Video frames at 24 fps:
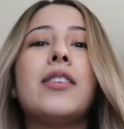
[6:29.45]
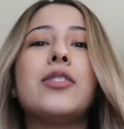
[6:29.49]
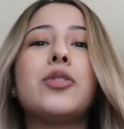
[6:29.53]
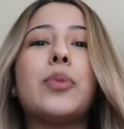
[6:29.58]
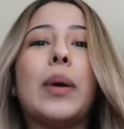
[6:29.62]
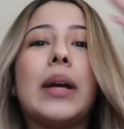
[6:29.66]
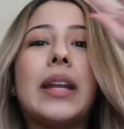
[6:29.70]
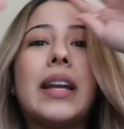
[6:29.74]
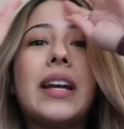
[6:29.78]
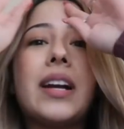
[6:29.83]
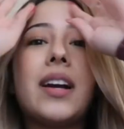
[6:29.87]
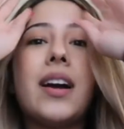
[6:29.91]

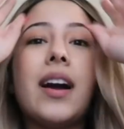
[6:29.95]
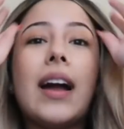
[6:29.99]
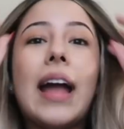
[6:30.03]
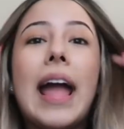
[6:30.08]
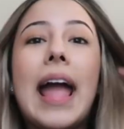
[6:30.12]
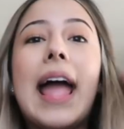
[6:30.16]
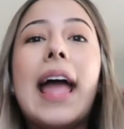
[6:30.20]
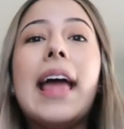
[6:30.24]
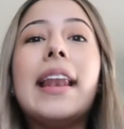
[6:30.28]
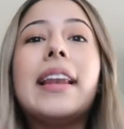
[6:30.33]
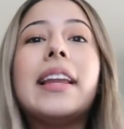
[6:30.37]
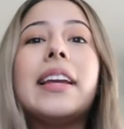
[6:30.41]
So I didn't cut
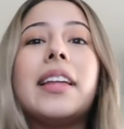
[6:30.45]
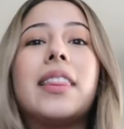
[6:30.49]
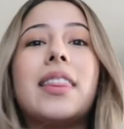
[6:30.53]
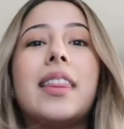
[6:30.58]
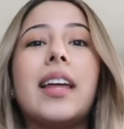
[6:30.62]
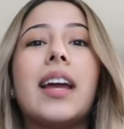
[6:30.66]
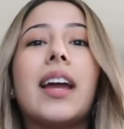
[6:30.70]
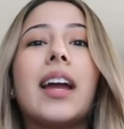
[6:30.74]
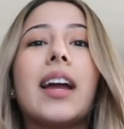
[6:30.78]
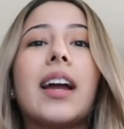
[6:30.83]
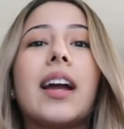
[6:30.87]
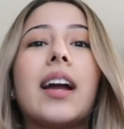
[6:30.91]

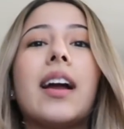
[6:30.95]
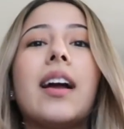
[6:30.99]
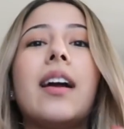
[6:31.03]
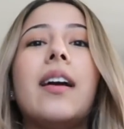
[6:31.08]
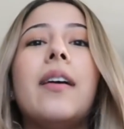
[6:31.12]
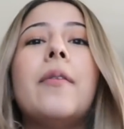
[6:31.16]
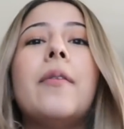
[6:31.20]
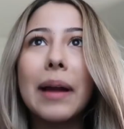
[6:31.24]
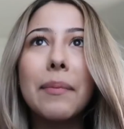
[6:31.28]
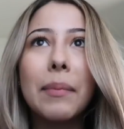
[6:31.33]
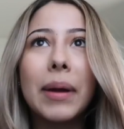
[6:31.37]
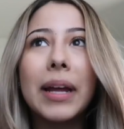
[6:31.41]
anything.
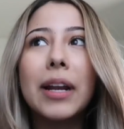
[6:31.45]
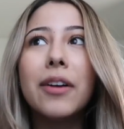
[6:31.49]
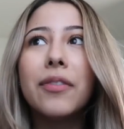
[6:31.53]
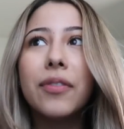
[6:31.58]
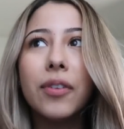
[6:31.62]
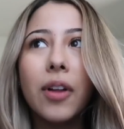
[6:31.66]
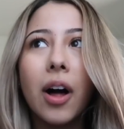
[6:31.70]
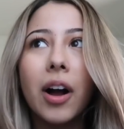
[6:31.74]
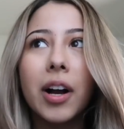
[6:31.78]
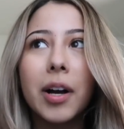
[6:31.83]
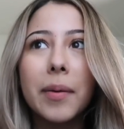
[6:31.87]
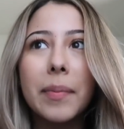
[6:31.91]
I made a
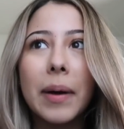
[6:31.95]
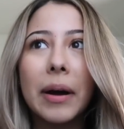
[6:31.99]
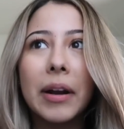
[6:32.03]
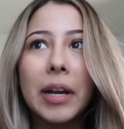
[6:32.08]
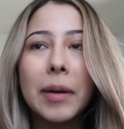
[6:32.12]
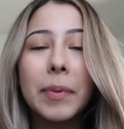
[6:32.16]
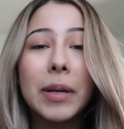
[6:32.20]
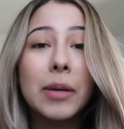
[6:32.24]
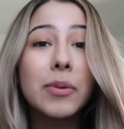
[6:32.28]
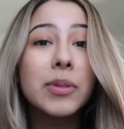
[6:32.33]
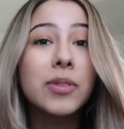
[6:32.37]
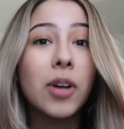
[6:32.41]
vlog about
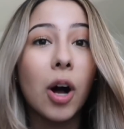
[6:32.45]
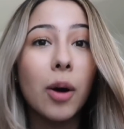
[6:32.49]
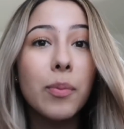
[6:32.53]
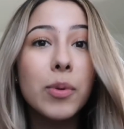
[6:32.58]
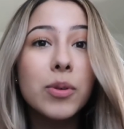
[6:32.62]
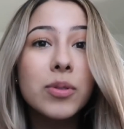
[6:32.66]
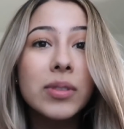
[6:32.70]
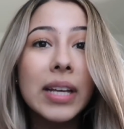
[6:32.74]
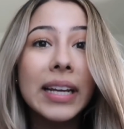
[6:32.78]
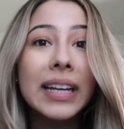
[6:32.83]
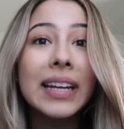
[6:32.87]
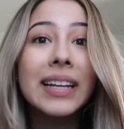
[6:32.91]
it, but it was
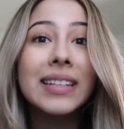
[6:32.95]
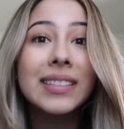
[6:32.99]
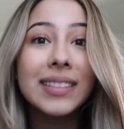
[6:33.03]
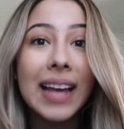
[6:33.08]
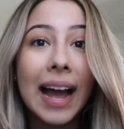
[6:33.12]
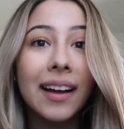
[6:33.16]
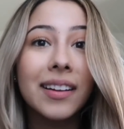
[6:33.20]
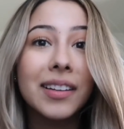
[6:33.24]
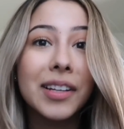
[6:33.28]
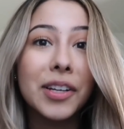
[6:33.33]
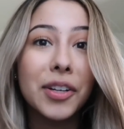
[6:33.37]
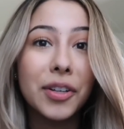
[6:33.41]
almost like
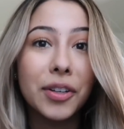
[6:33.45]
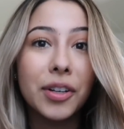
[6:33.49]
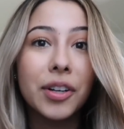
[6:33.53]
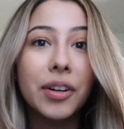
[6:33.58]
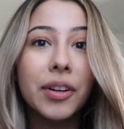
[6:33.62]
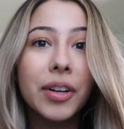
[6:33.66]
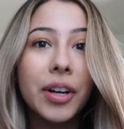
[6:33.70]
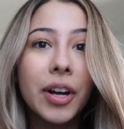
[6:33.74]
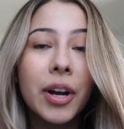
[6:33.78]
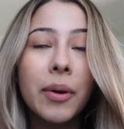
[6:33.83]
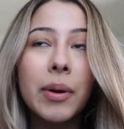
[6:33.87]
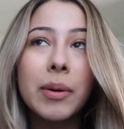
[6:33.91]
exactly a
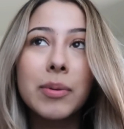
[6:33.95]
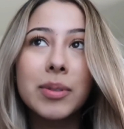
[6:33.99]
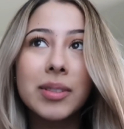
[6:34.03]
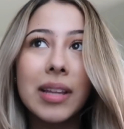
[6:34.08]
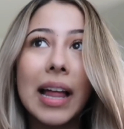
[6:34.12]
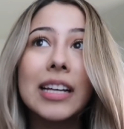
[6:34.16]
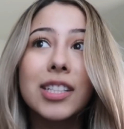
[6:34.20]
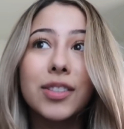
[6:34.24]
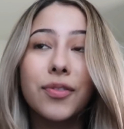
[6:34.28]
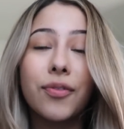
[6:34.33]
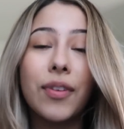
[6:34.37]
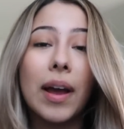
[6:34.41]
year ago. It was
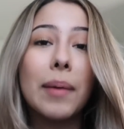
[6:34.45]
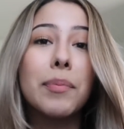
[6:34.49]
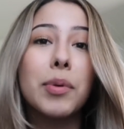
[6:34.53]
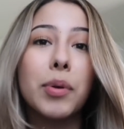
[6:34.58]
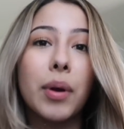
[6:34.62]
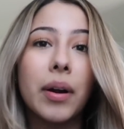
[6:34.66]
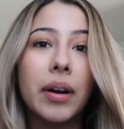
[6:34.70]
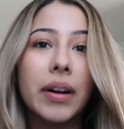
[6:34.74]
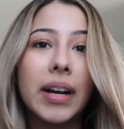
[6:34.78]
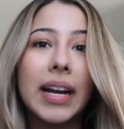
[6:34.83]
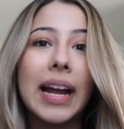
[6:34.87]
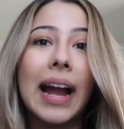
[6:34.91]
last
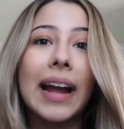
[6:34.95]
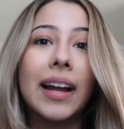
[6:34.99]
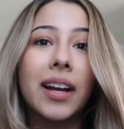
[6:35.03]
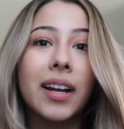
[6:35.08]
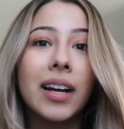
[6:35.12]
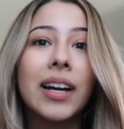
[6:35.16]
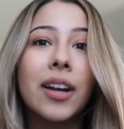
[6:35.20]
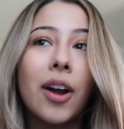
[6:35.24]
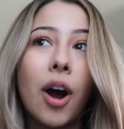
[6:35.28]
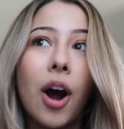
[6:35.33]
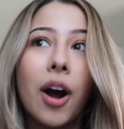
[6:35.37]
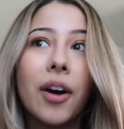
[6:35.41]
February. I
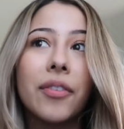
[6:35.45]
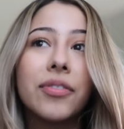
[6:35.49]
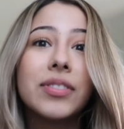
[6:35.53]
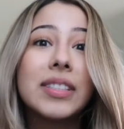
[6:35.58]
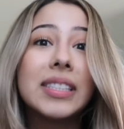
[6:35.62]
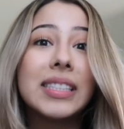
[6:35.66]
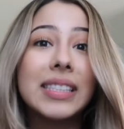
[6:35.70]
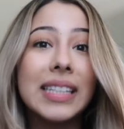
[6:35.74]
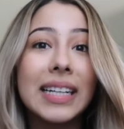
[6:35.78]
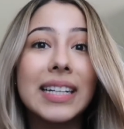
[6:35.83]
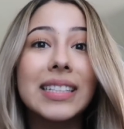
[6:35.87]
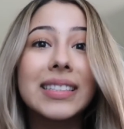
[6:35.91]
cut off
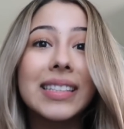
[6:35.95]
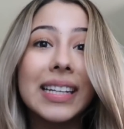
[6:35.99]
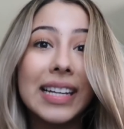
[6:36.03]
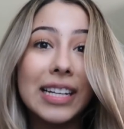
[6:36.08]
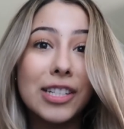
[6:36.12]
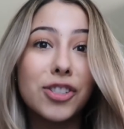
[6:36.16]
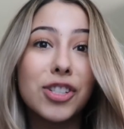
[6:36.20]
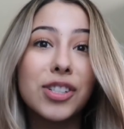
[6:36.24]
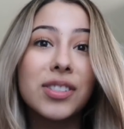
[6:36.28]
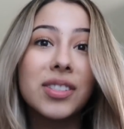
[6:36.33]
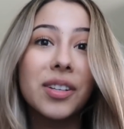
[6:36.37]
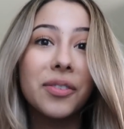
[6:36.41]
six
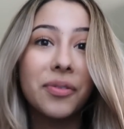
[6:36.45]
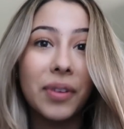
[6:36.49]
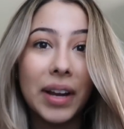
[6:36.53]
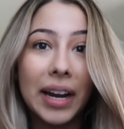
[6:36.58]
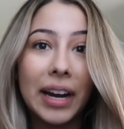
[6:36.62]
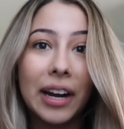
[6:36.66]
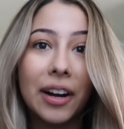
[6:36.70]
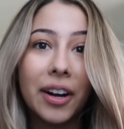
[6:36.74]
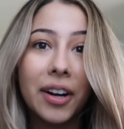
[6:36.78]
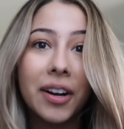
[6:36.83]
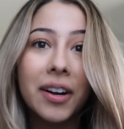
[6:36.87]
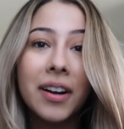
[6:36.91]
inches of
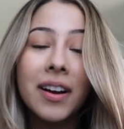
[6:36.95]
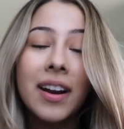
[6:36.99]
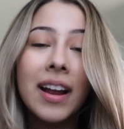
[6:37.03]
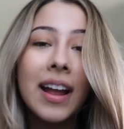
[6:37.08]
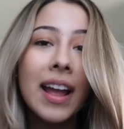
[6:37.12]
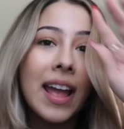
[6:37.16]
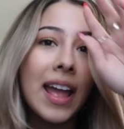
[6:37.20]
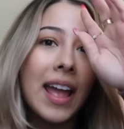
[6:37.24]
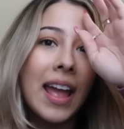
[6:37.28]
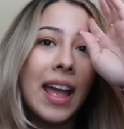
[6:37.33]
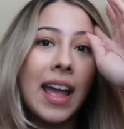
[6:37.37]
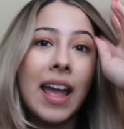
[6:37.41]
hair
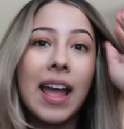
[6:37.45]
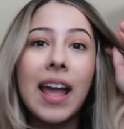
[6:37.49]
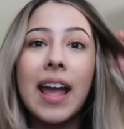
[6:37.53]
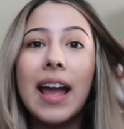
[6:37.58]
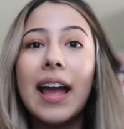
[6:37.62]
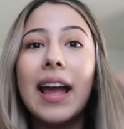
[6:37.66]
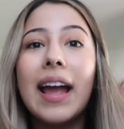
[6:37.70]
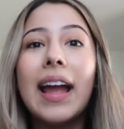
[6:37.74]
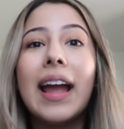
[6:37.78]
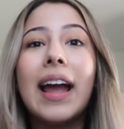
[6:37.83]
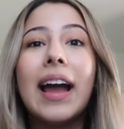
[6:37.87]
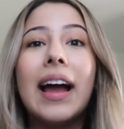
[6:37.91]

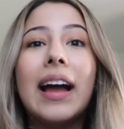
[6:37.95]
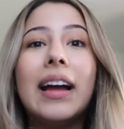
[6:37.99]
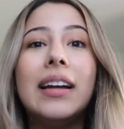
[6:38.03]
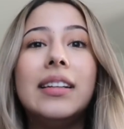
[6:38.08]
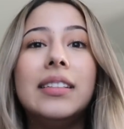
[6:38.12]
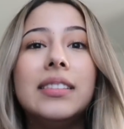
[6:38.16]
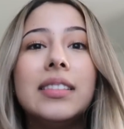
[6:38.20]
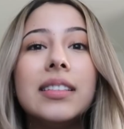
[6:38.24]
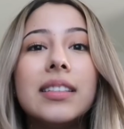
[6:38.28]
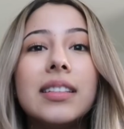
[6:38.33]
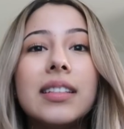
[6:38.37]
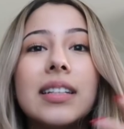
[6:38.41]

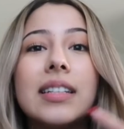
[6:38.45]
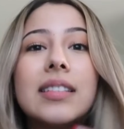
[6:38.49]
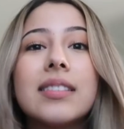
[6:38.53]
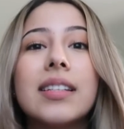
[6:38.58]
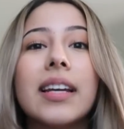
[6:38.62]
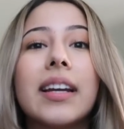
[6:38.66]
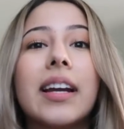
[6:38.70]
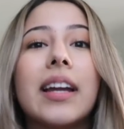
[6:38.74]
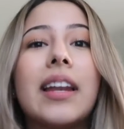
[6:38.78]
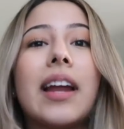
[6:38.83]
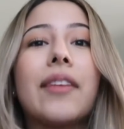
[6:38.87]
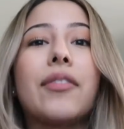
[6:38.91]
and it's
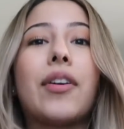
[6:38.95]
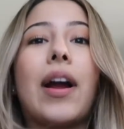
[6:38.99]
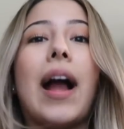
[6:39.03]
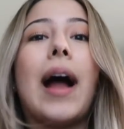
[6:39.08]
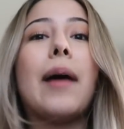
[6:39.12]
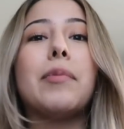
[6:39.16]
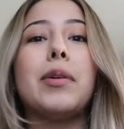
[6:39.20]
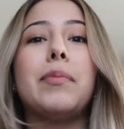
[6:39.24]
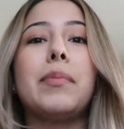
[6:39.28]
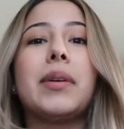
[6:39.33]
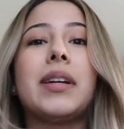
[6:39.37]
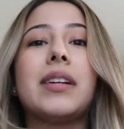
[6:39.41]
like it never
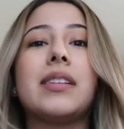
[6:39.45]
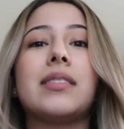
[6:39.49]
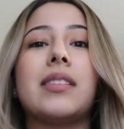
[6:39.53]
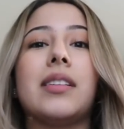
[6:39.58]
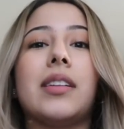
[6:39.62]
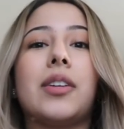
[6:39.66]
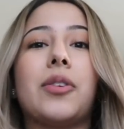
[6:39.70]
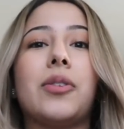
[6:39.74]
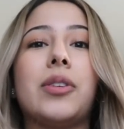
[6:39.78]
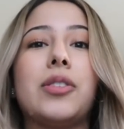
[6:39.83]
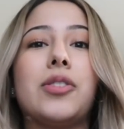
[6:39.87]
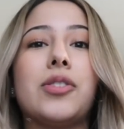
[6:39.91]
happened because
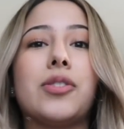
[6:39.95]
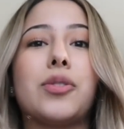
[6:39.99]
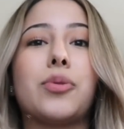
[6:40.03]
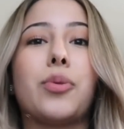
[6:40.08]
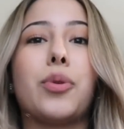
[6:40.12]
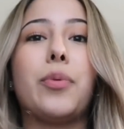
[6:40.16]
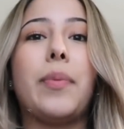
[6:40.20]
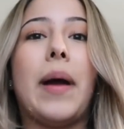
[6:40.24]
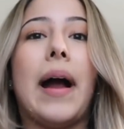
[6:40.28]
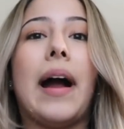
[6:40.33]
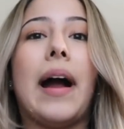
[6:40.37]
it literally just grew